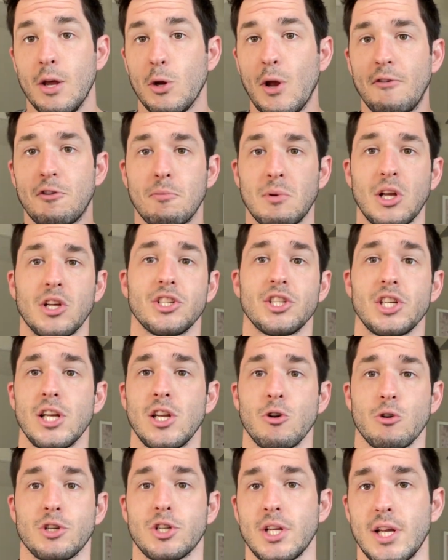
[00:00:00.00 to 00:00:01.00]
you have to be a
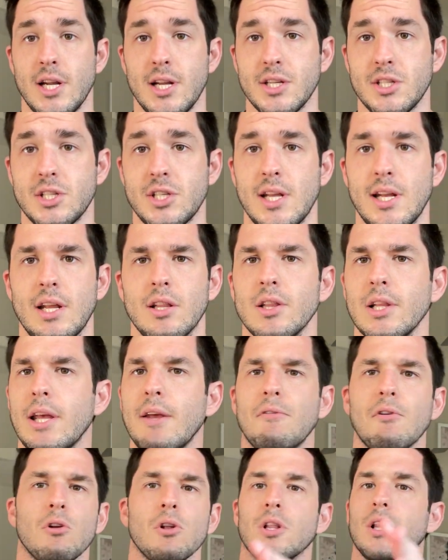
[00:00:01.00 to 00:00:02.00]
senior citizen and
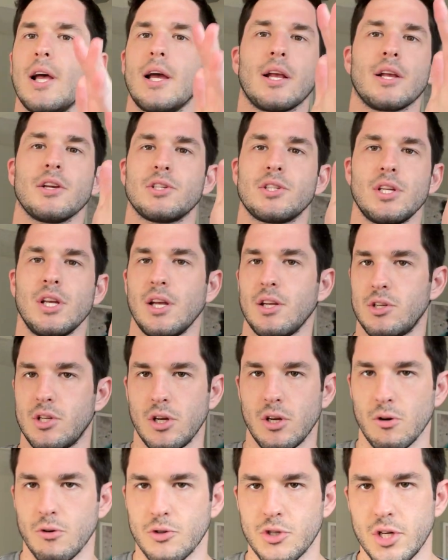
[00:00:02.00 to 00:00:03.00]
leave your legacy to
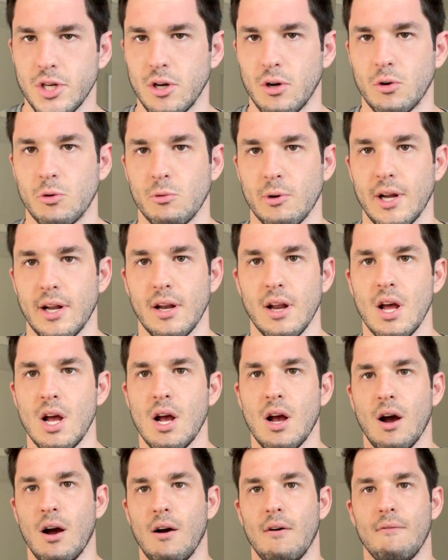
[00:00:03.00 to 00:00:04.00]
your
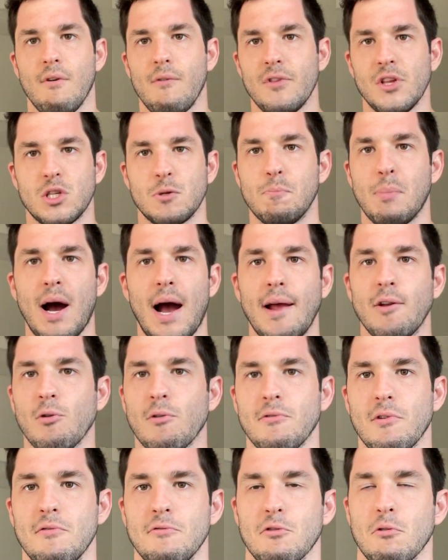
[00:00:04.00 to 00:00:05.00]
children of this binder
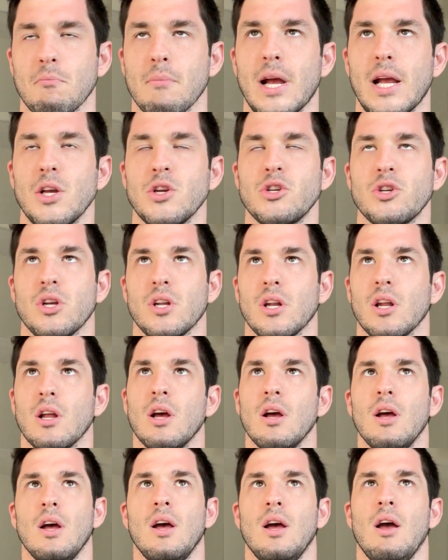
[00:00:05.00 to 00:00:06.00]
of information.
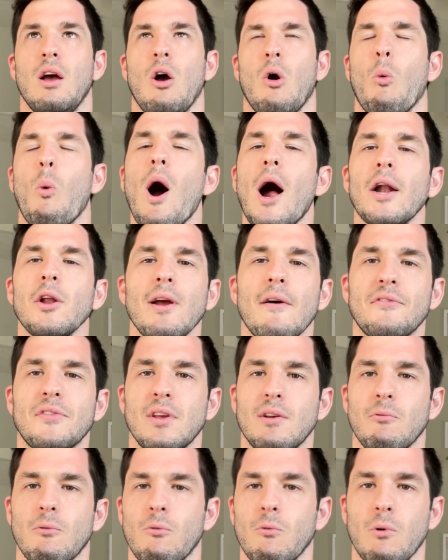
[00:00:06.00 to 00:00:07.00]
Why do you have
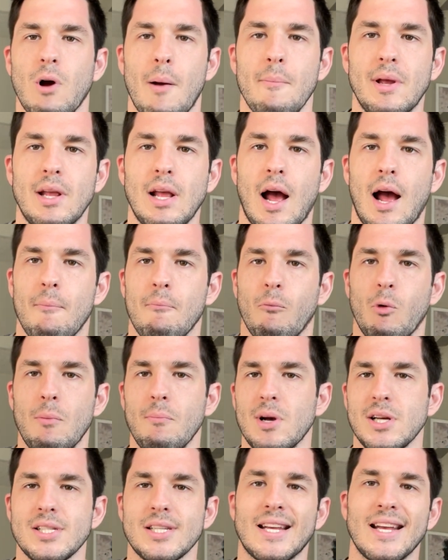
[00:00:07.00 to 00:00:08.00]
to? We
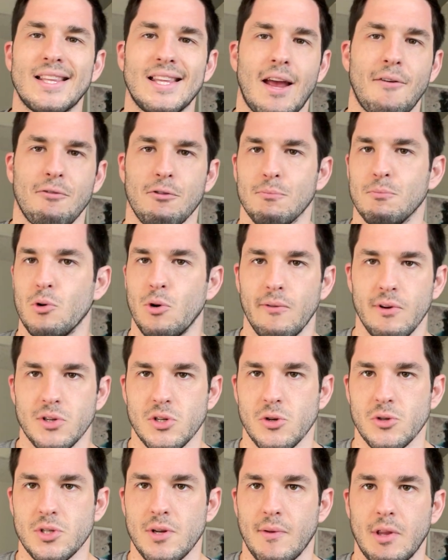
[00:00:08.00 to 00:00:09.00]
must get that from movies
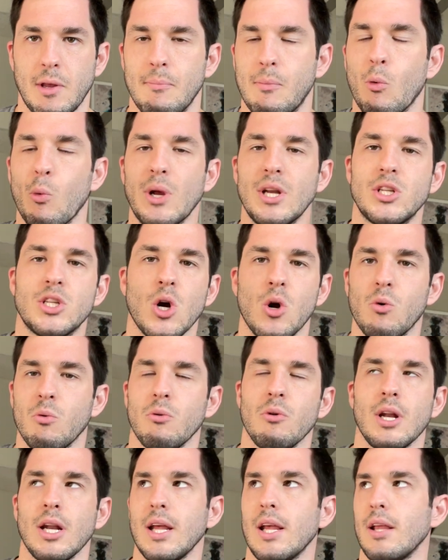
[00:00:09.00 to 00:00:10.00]
or something, but we
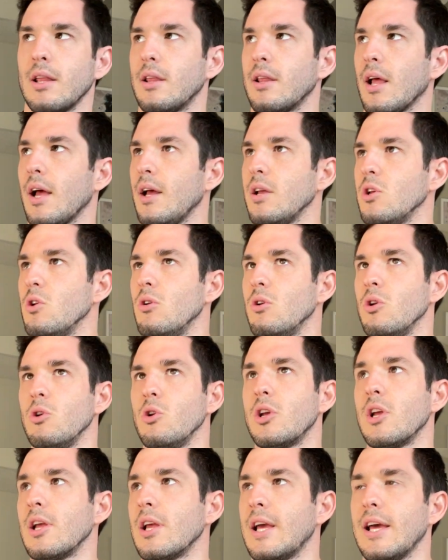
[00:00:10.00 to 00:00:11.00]
don't need that. You
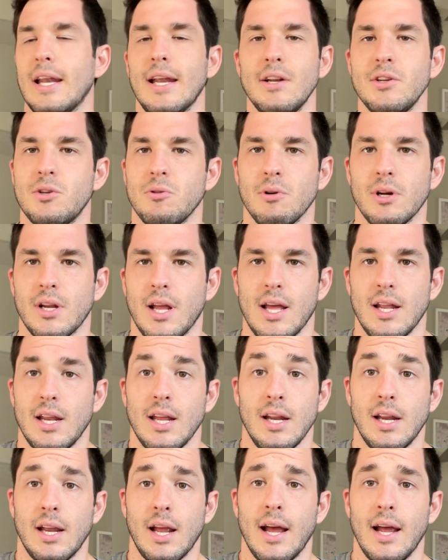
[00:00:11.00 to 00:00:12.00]
can get into it at
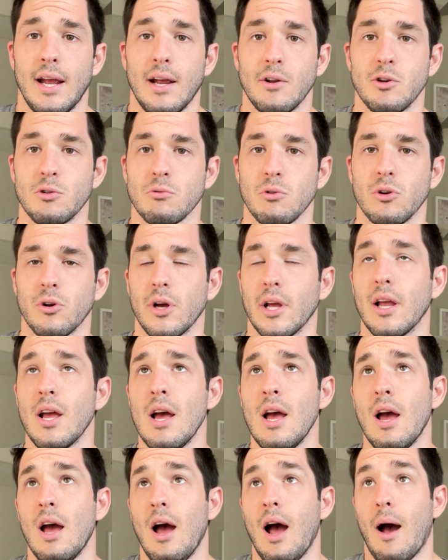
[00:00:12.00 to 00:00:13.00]
any age, really.
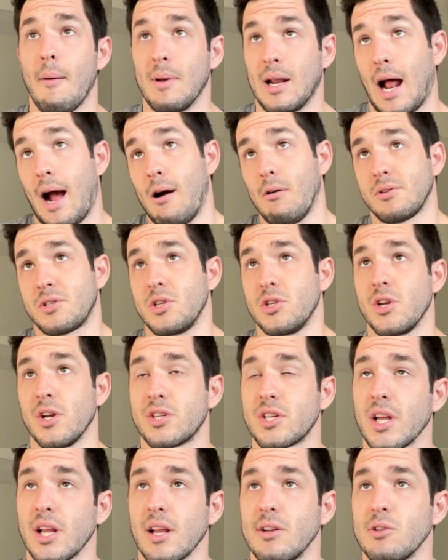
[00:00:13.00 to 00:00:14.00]
I would
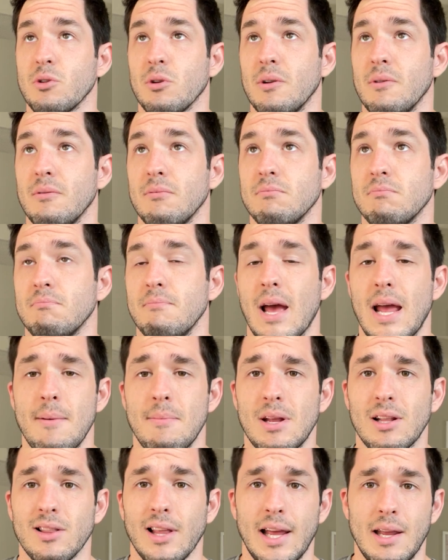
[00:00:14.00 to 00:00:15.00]
suggest getting into it
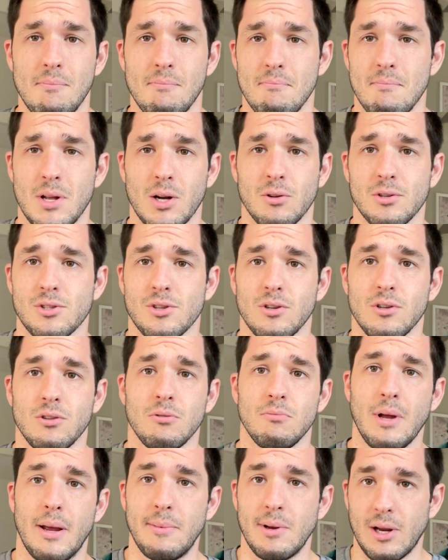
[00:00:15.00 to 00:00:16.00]
maybe late middle school,
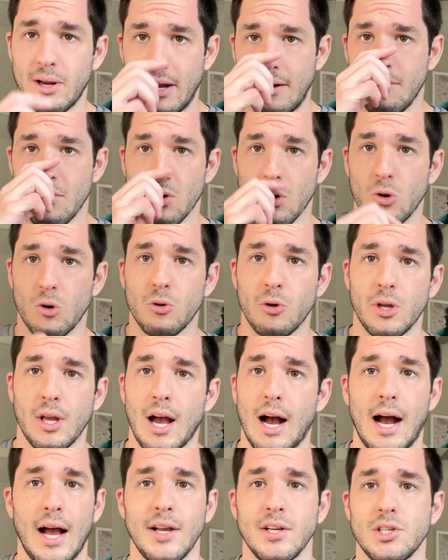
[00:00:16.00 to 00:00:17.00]
maybe even early
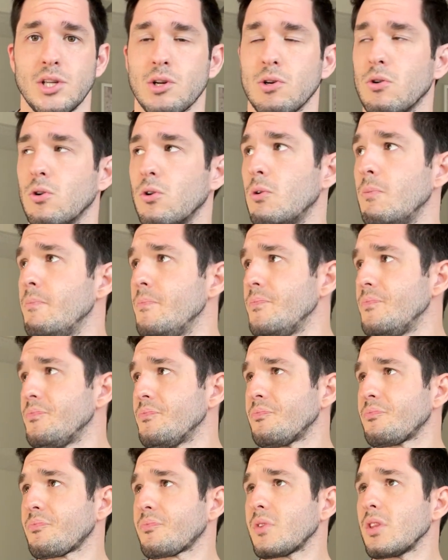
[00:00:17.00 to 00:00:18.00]
high school.
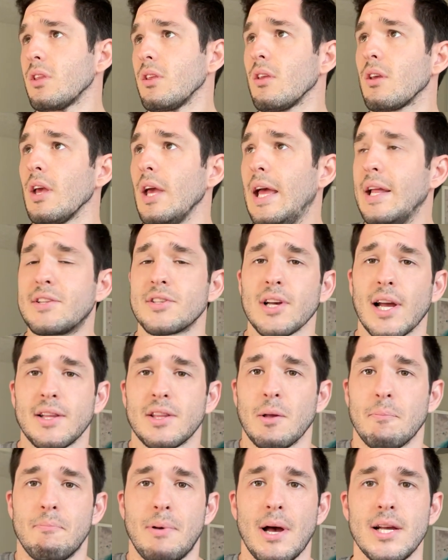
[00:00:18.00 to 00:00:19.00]
It's like
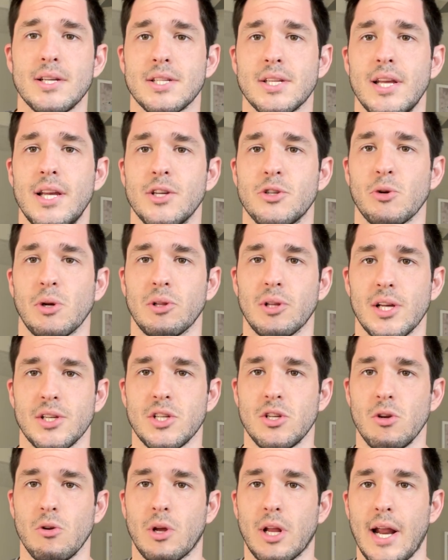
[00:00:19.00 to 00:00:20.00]
the best history
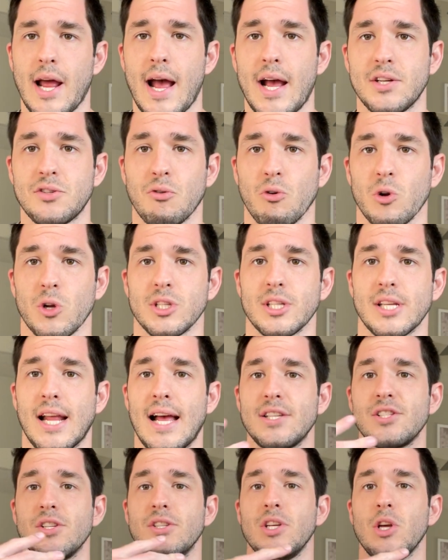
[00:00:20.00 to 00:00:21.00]
lesson you can ask for, because it
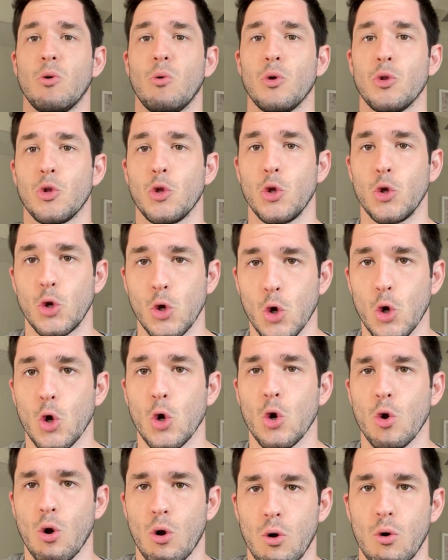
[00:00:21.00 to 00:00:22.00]
has to deal with
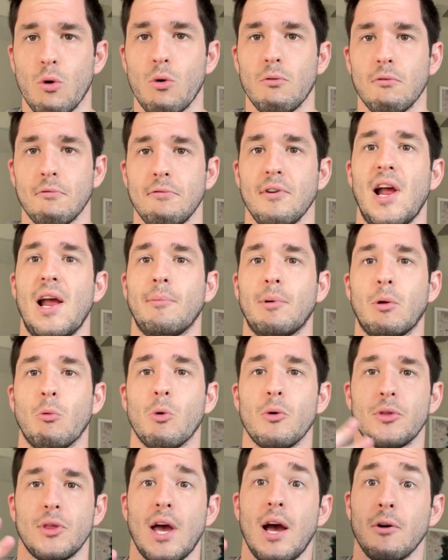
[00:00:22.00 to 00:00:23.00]
your own family.
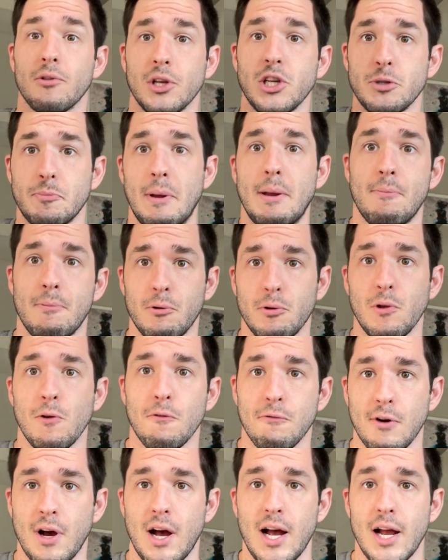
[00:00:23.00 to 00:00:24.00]
Without these people you
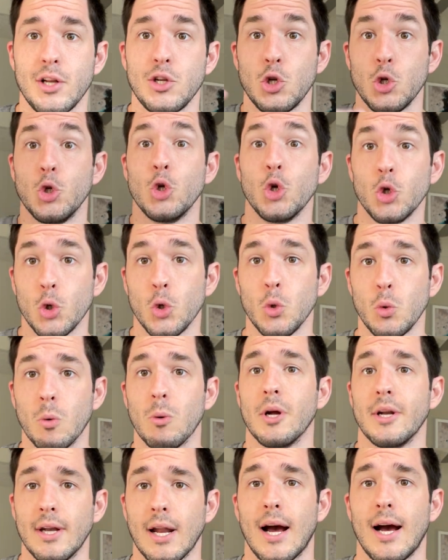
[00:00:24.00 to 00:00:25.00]
find, you
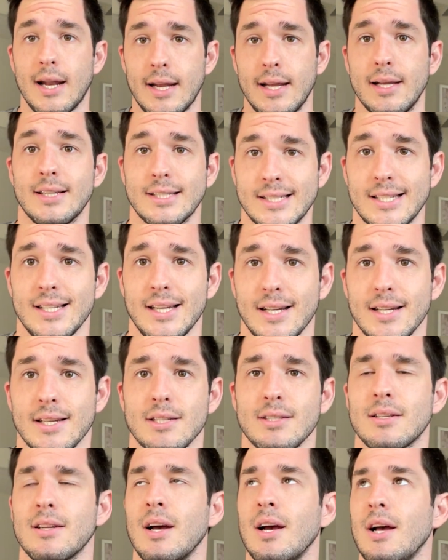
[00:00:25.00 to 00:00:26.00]
would not exist.